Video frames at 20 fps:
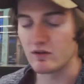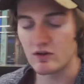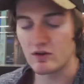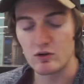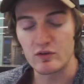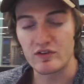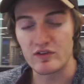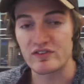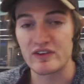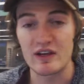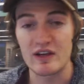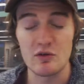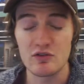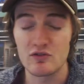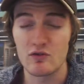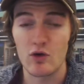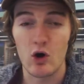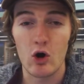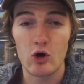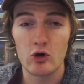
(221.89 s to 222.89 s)
you know, the sales
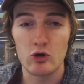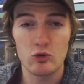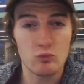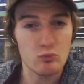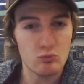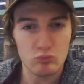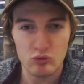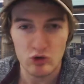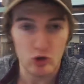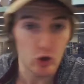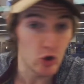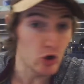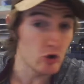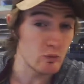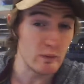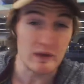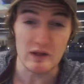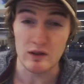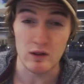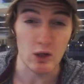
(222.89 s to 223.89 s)
volume could
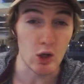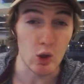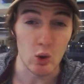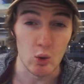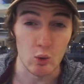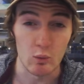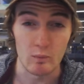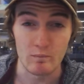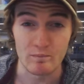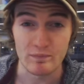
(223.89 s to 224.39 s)
be low,